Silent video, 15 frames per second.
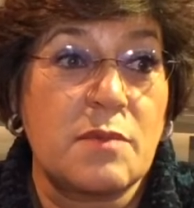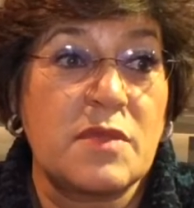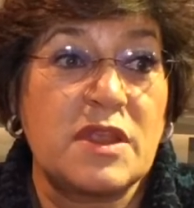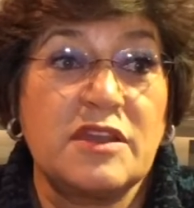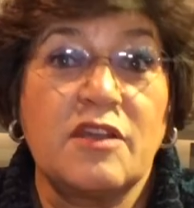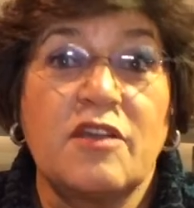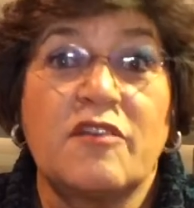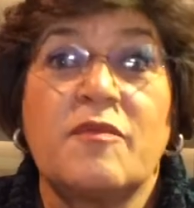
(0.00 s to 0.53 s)

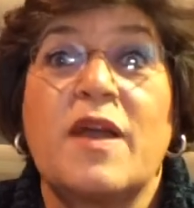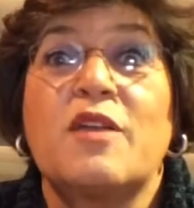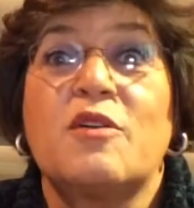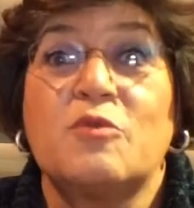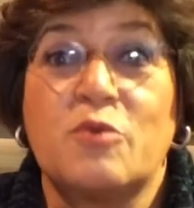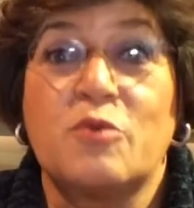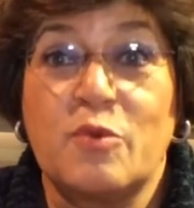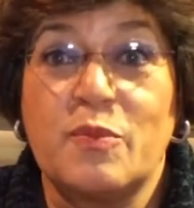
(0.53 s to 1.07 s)
meeting of my
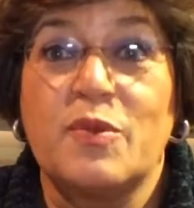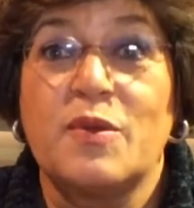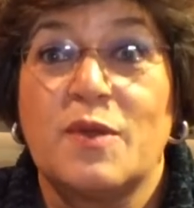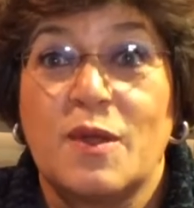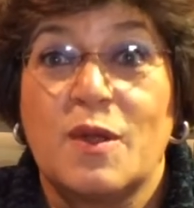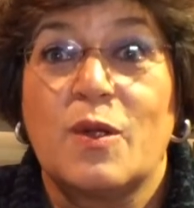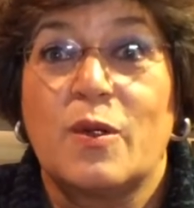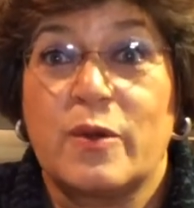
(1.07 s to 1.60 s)
own group
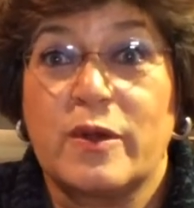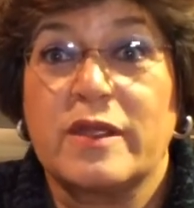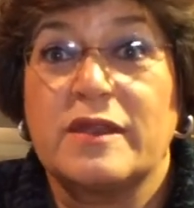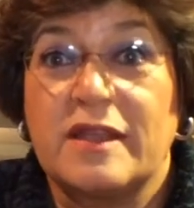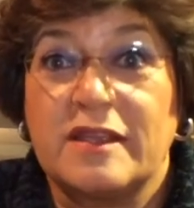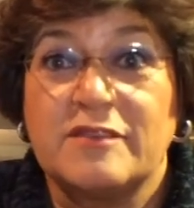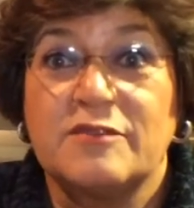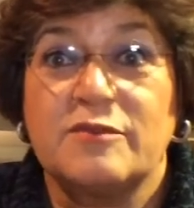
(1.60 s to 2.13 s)

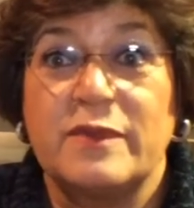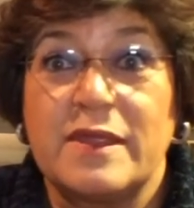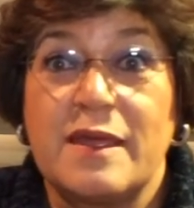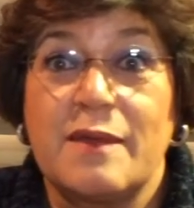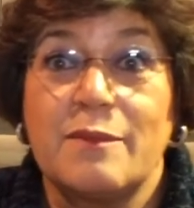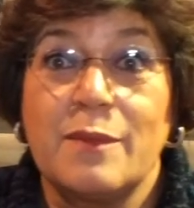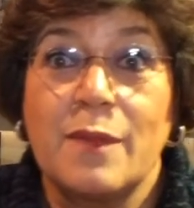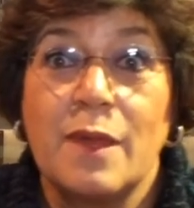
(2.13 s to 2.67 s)
organized with
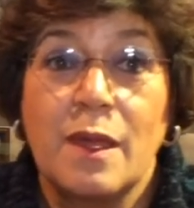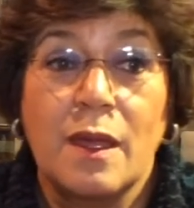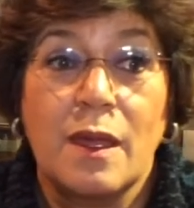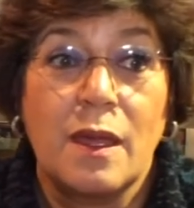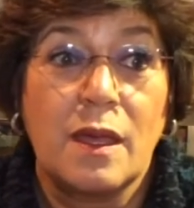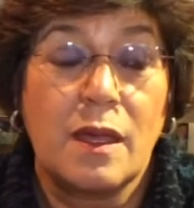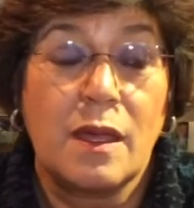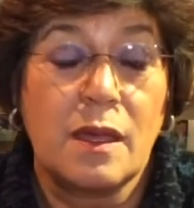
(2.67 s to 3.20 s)
them
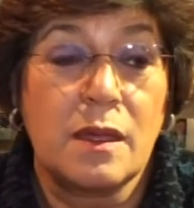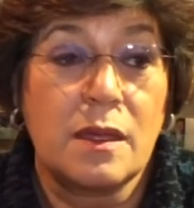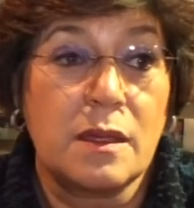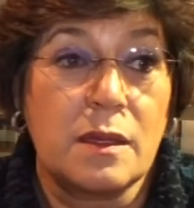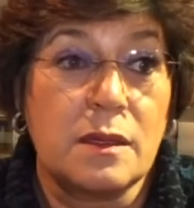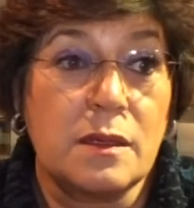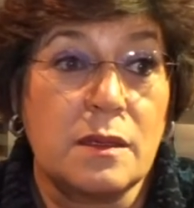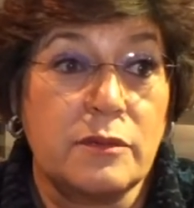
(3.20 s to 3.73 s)

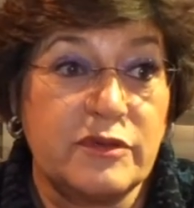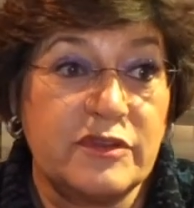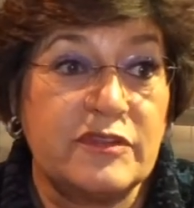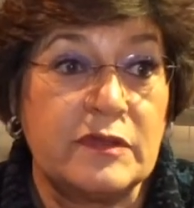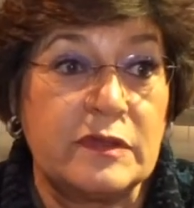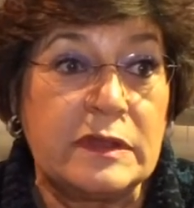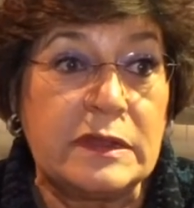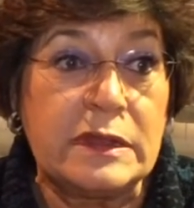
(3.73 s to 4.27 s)

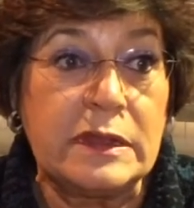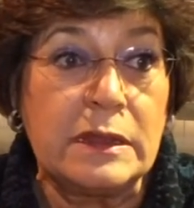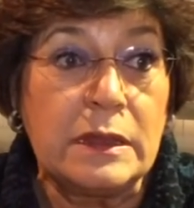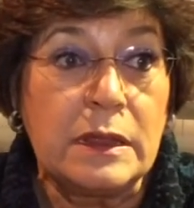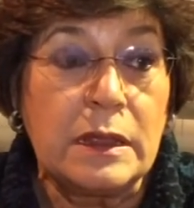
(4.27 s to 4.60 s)
recently.